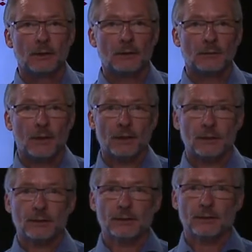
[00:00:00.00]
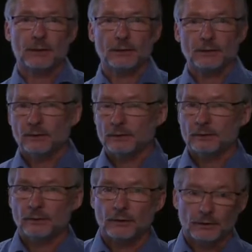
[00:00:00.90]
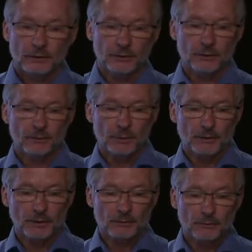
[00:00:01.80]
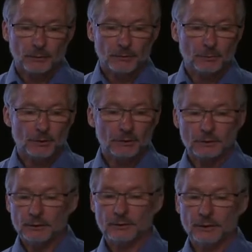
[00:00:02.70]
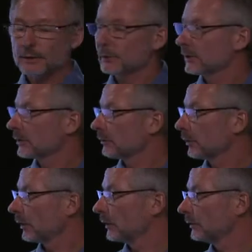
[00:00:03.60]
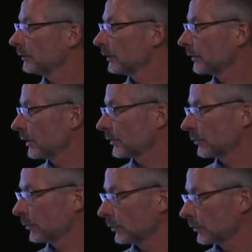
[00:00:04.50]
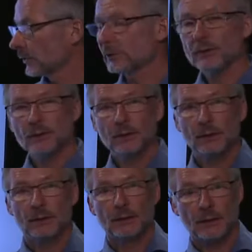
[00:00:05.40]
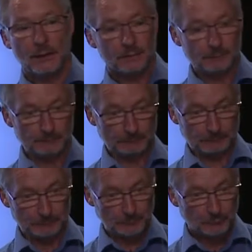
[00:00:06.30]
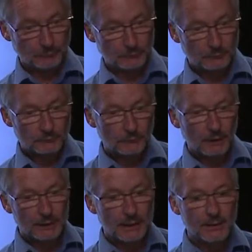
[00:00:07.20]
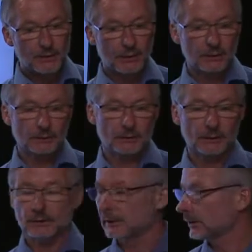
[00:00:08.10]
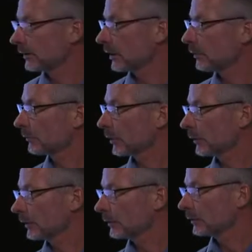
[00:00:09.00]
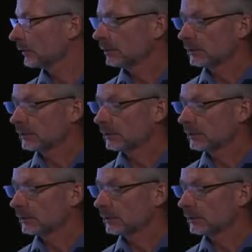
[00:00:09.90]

At the financing stage, another barrier might be little interest by international donors in engaging in this type of project.